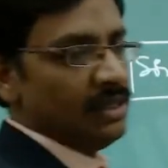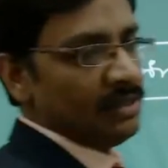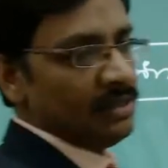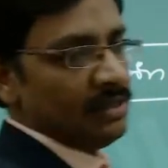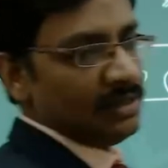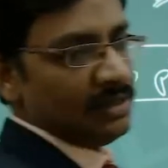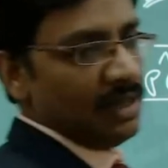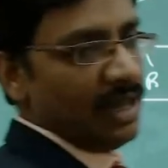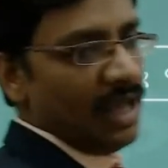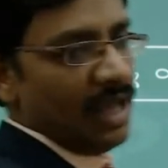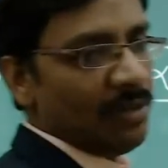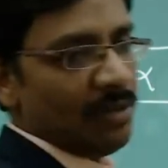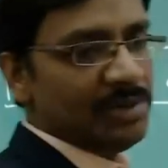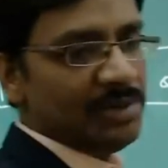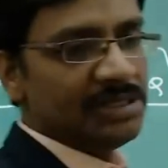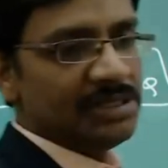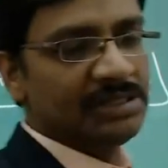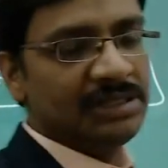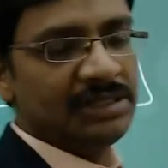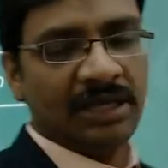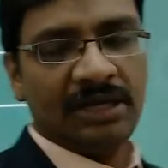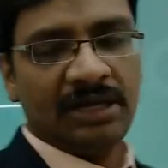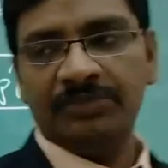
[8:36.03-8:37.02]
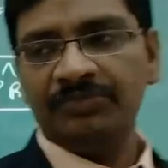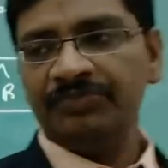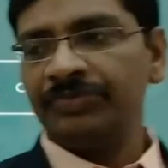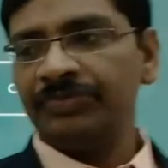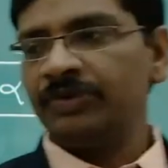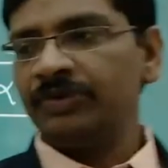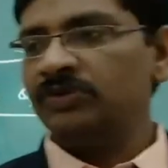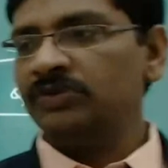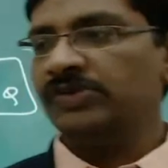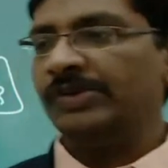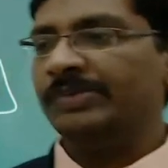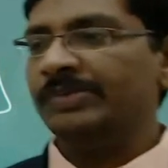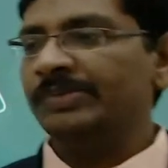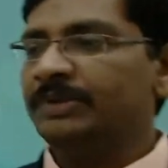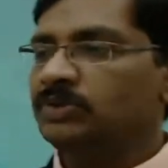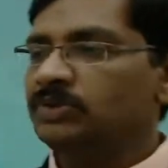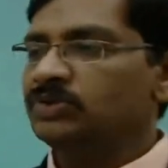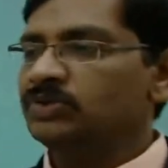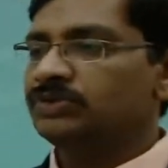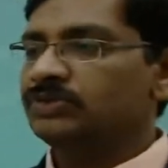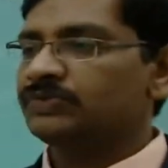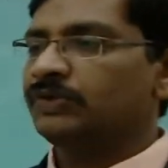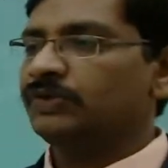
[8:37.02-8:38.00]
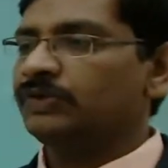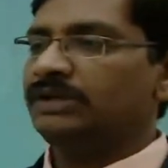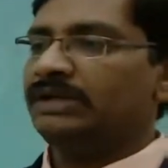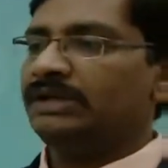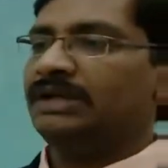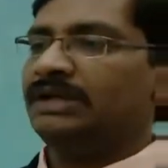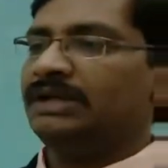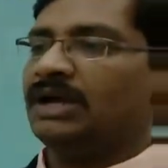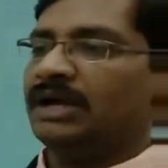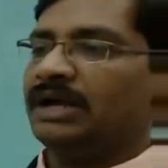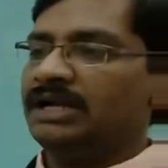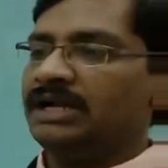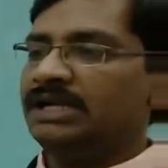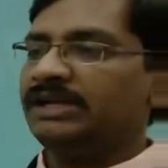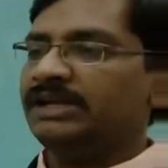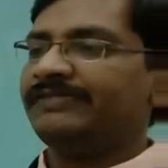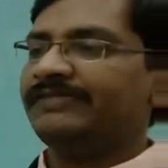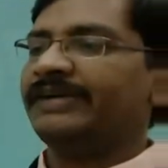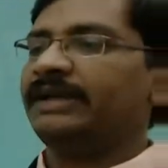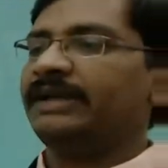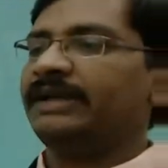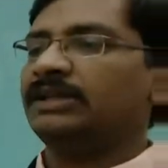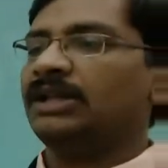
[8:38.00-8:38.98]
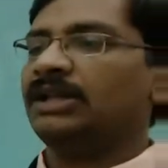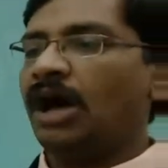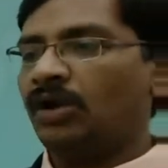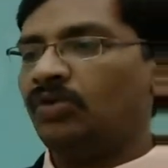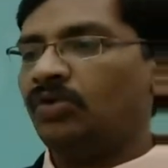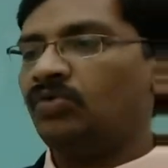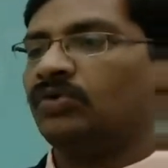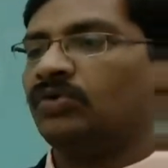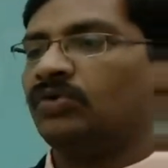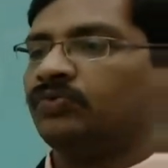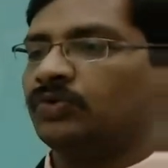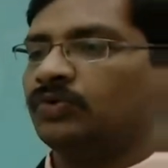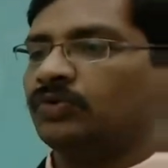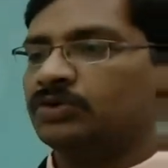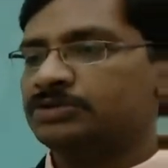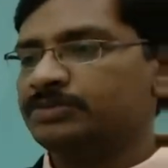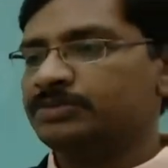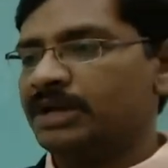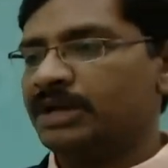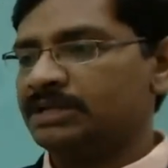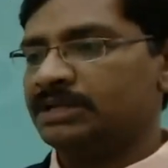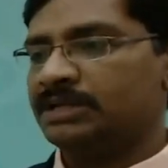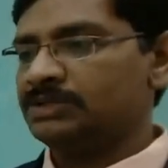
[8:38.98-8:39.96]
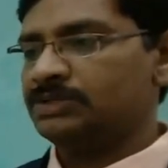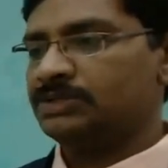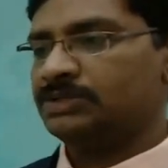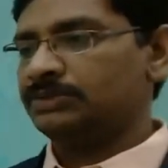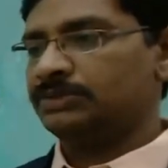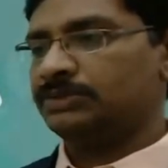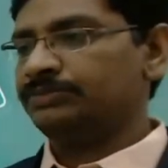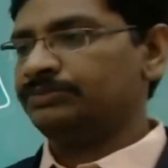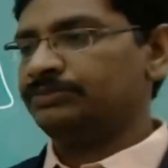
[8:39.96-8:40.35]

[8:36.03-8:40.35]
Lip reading: the Lami's theorem, which will be useful in identifying the unknown force magnitude.